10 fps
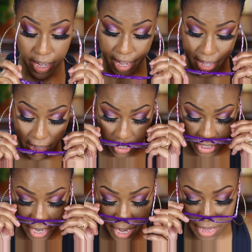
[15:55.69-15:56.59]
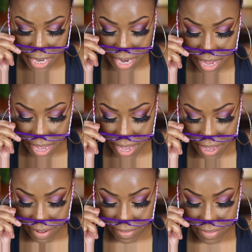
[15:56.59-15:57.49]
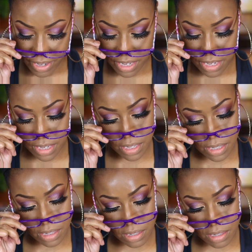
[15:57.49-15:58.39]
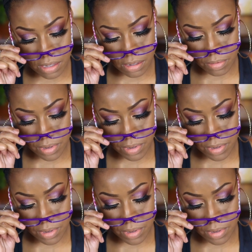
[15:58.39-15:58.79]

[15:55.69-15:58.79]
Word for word: And the shade that I have is,